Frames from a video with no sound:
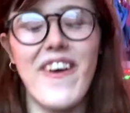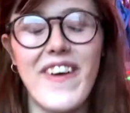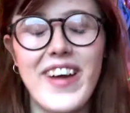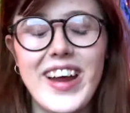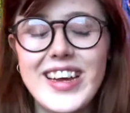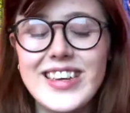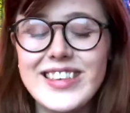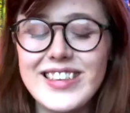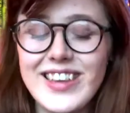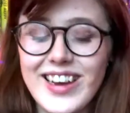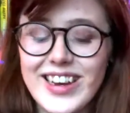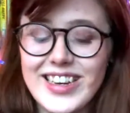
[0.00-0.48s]
I'm
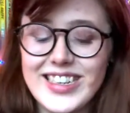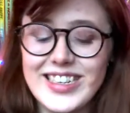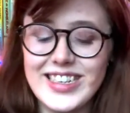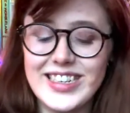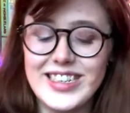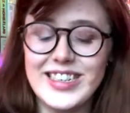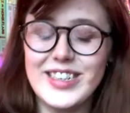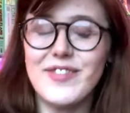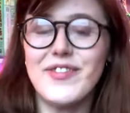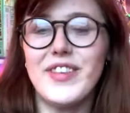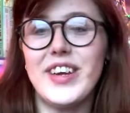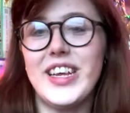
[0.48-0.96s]
excited
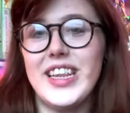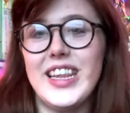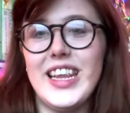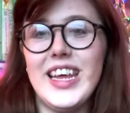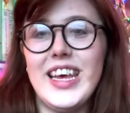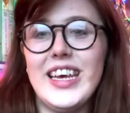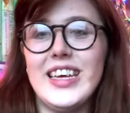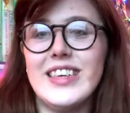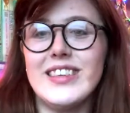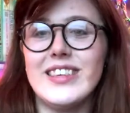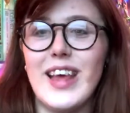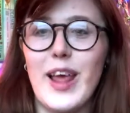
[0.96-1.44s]
to read
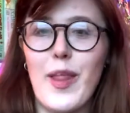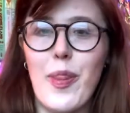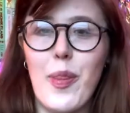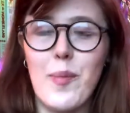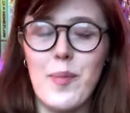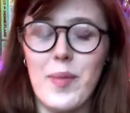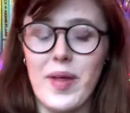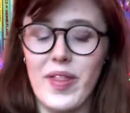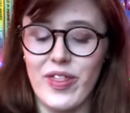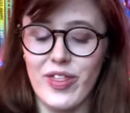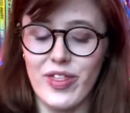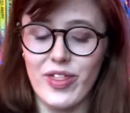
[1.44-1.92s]
these in the
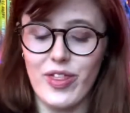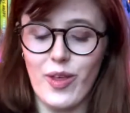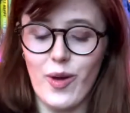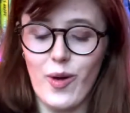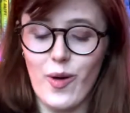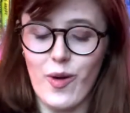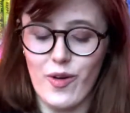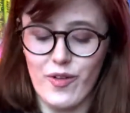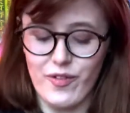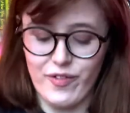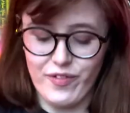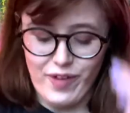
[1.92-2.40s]
month
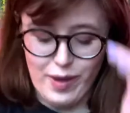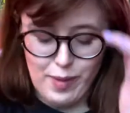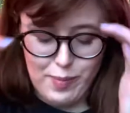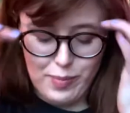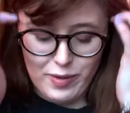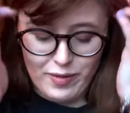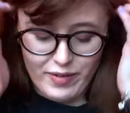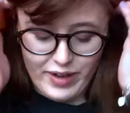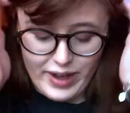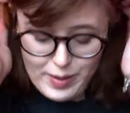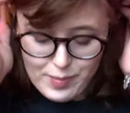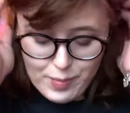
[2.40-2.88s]
of
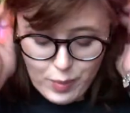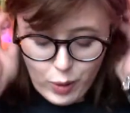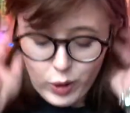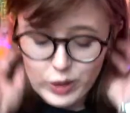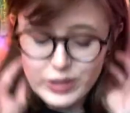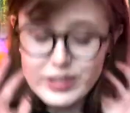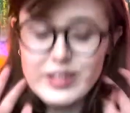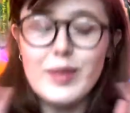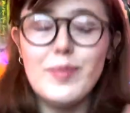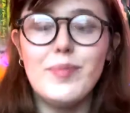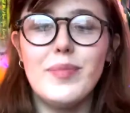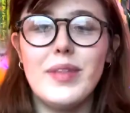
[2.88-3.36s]
February,
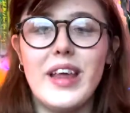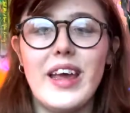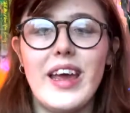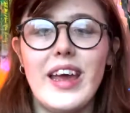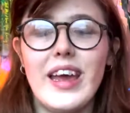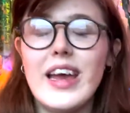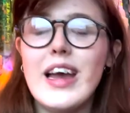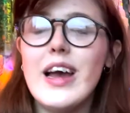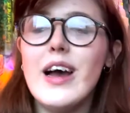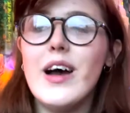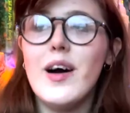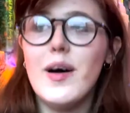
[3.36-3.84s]
possibly.